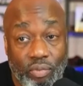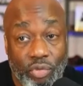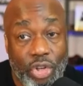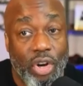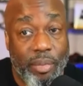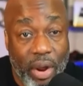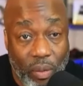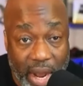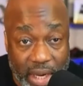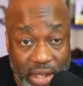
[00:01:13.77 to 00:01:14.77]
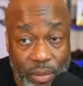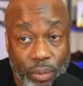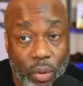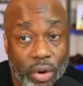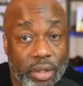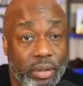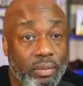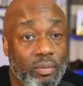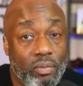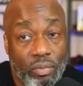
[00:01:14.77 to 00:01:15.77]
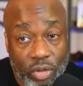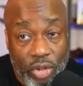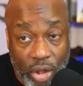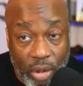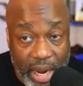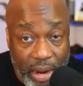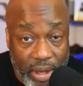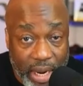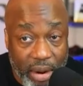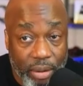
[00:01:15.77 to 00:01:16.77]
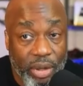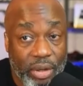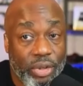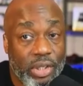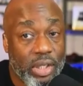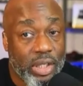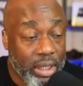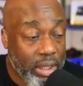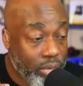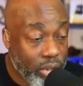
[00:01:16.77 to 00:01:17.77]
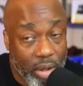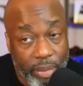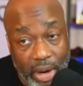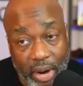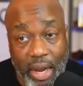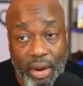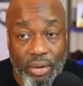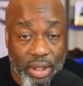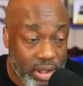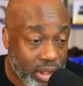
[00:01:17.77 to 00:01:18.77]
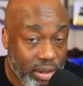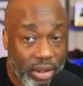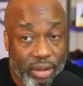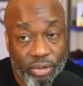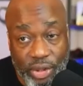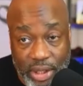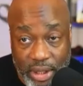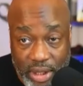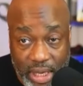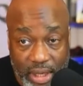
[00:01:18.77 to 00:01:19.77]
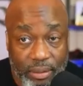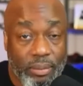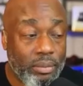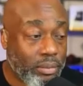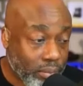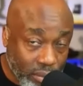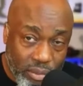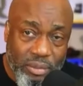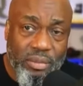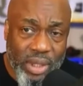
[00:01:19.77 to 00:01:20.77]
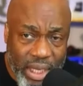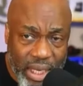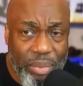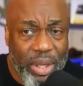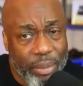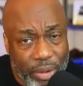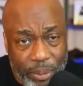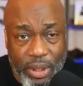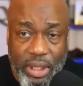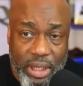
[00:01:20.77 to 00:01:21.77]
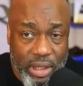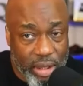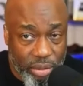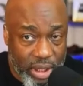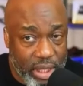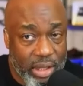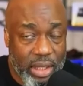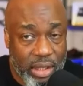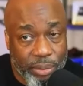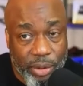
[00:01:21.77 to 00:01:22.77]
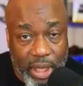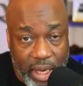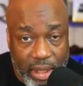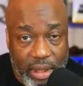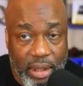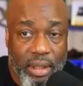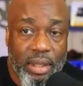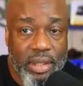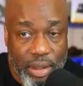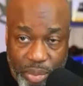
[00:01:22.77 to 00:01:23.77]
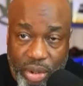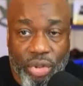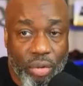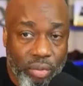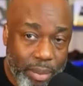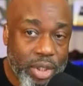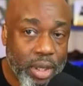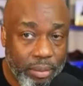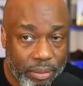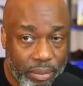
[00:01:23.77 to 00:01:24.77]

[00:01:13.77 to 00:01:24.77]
talk about why it's important, talk about how it benefits the team, talk about how each other can facilitate, and then be able to put these little things into play to build your reps up.